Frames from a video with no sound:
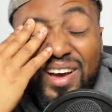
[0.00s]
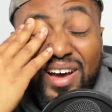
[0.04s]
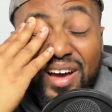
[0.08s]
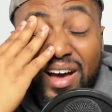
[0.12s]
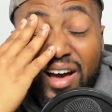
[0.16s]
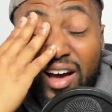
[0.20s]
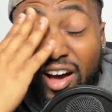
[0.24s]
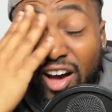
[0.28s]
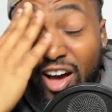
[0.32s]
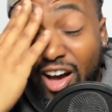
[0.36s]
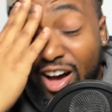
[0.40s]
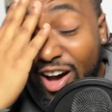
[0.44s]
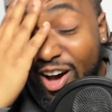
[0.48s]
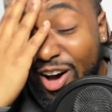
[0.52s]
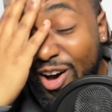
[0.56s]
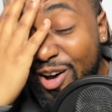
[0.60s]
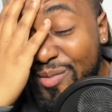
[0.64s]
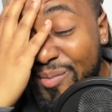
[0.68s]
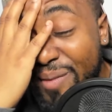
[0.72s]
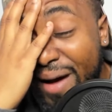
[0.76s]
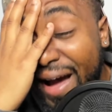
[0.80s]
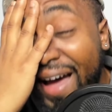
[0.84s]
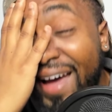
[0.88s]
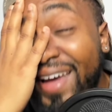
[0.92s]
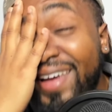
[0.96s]
Oh
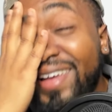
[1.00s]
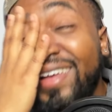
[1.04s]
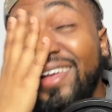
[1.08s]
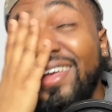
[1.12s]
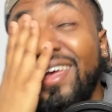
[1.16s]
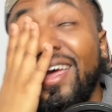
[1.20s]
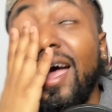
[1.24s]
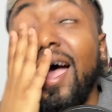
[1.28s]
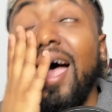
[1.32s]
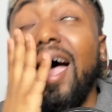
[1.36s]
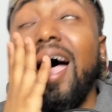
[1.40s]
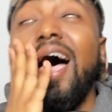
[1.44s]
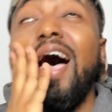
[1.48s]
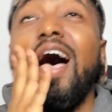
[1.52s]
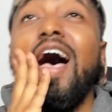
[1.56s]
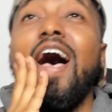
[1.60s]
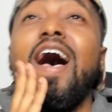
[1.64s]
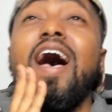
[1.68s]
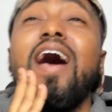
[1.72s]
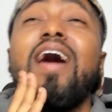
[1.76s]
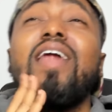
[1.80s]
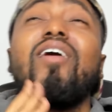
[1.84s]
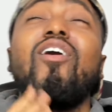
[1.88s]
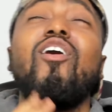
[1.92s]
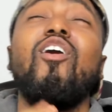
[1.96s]
my
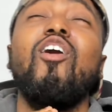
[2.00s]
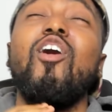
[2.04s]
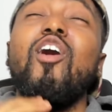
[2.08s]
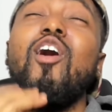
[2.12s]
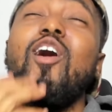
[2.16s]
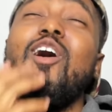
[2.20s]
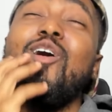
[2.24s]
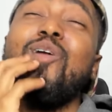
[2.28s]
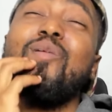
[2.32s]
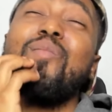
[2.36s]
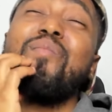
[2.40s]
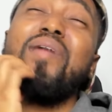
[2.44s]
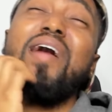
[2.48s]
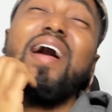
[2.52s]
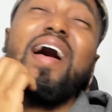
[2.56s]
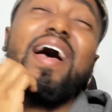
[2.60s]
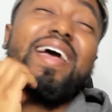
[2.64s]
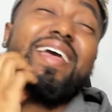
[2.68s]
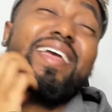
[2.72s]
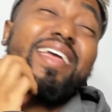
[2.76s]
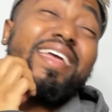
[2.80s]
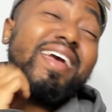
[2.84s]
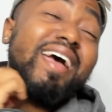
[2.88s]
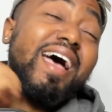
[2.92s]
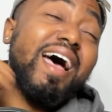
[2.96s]
God.
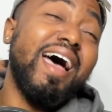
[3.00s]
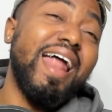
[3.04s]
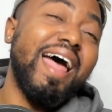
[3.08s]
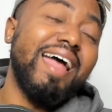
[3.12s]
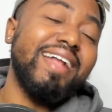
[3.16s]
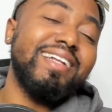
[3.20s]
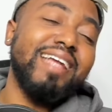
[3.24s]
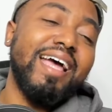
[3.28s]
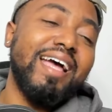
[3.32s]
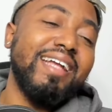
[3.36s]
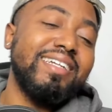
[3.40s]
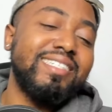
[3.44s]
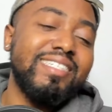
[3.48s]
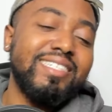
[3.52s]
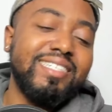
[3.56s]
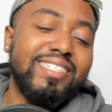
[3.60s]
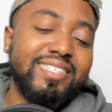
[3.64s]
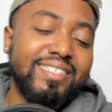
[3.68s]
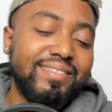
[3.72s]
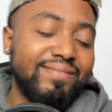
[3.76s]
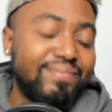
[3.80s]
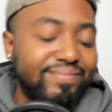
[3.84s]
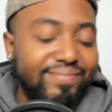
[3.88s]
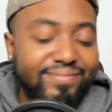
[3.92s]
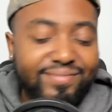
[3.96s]
I
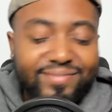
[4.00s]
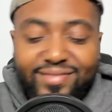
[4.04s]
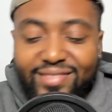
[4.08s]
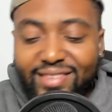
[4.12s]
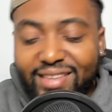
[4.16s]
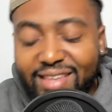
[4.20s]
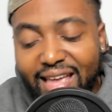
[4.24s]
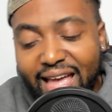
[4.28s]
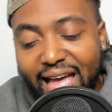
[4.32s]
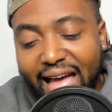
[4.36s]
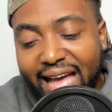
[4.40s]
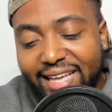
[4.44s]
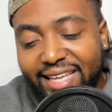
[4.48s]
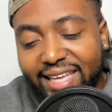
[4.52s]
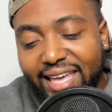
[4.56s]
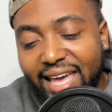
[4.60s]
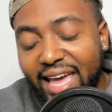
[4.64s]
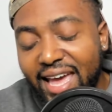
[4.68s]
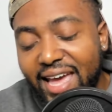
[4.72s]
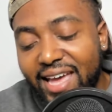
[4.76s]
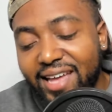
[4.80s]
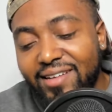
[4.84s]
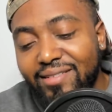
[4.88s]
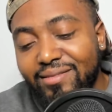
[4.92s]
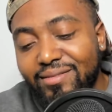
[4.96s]
just
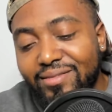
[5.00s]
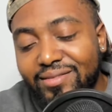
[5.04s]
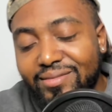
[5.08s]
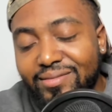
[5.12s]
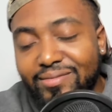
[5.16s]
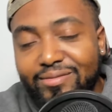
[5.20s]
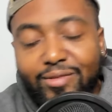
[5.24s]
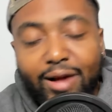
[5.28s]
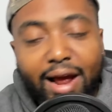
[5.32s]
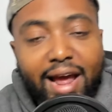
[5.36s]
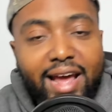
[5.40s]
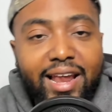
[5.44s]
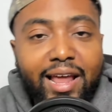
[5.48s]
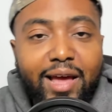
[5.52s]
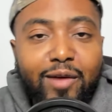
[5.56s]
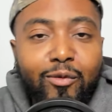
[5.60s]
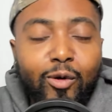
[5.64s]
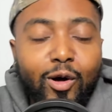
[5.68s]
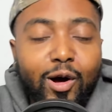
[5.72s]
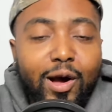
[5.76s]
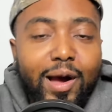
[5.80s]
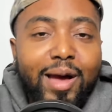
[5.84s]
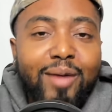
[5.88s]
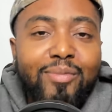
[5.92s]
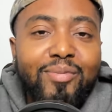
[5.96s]
can't. Right? Like,
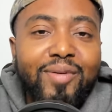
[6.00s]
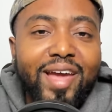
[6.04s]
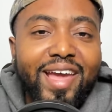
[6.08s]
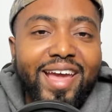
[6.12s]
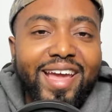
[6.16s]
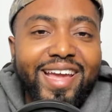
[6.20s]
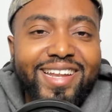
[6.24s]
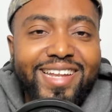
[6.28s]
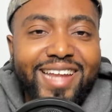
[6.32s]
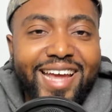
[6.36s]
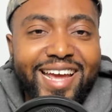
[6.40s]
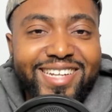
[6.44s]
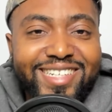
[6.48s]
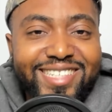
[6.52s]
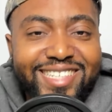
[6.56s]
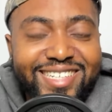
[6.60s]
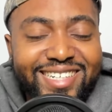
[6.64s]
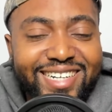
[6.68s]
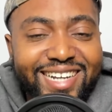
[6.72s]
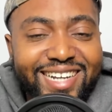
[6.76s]
what? I mean, that's